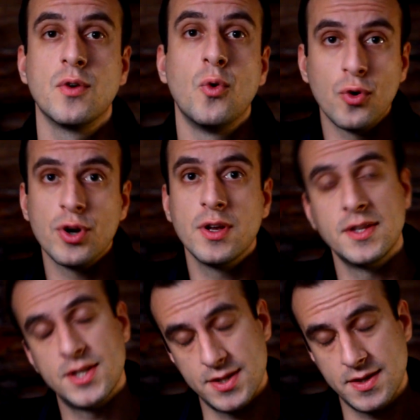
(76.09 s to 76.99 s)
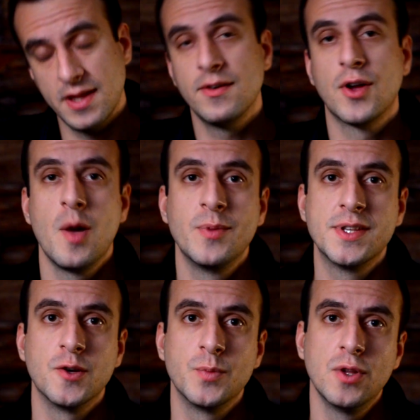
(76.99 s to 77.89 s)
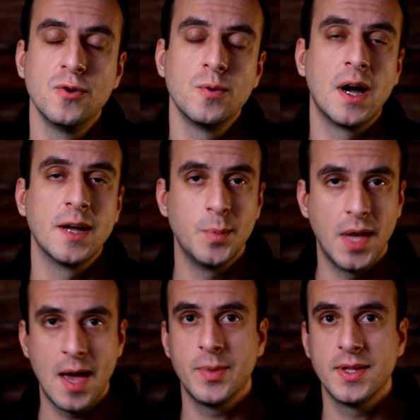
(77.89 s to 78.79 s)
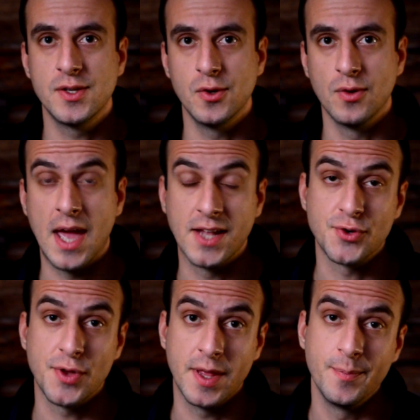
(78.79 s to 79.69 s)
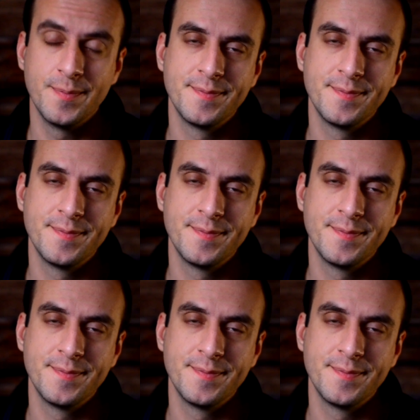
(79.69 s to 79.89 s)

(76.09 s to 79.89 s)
or just leave a comment down below. I'd be happy to answer them.